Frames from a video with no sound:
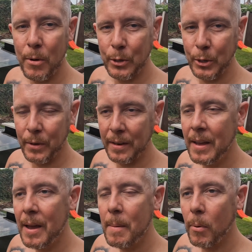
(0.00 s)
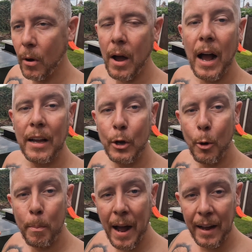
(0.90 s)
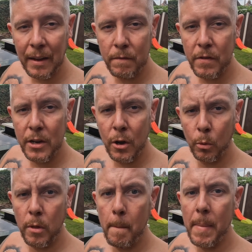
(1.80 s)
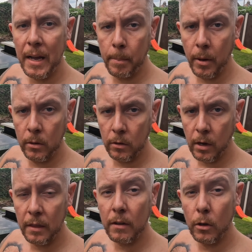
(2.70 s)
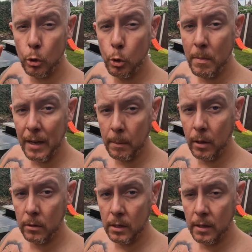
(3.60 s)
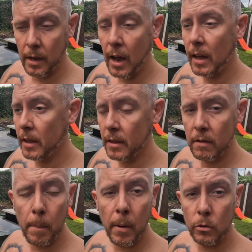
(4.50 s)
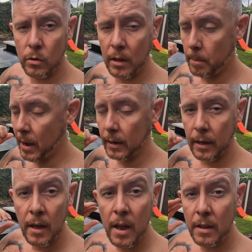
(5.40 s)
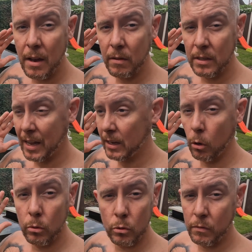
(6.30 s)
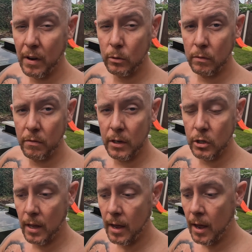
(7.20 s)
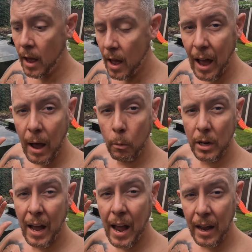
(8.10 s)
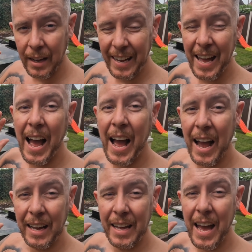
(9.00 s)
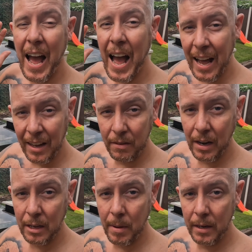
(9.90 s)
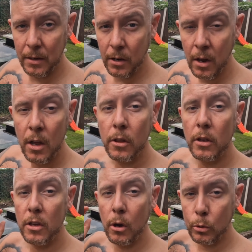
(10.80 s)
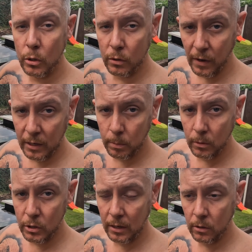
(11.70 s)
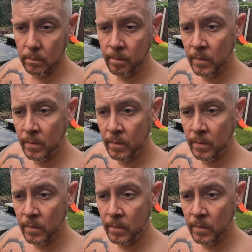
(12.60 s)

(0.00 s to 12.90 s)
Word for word: I'm always joking, but I can go back and video the mega pond, and they've got two mega ponds in there, and then they've got ponds around the back. There is like 100,000 fish there. I would highly, highly, highly recommend that you go to his Facebook channel